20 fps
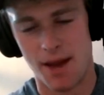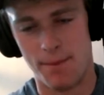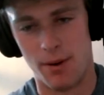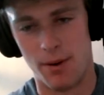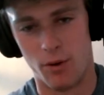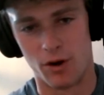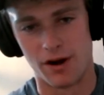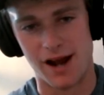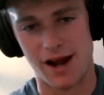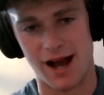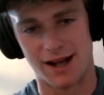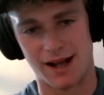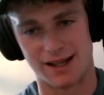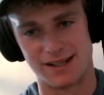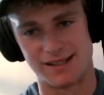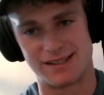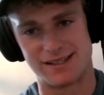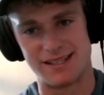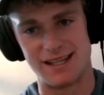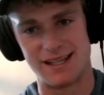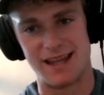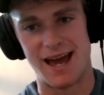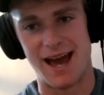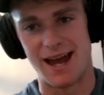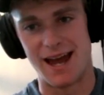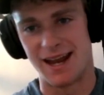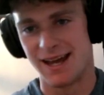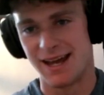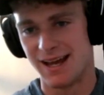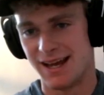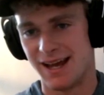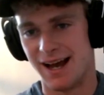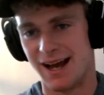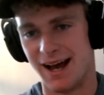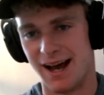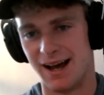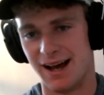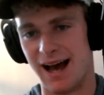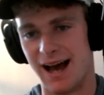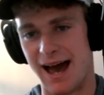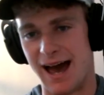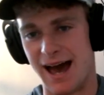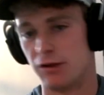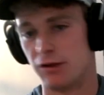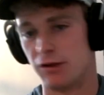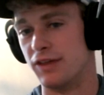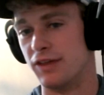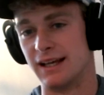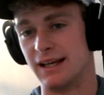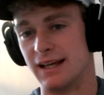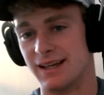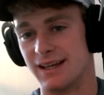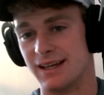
But we're not going to see that, I don't think,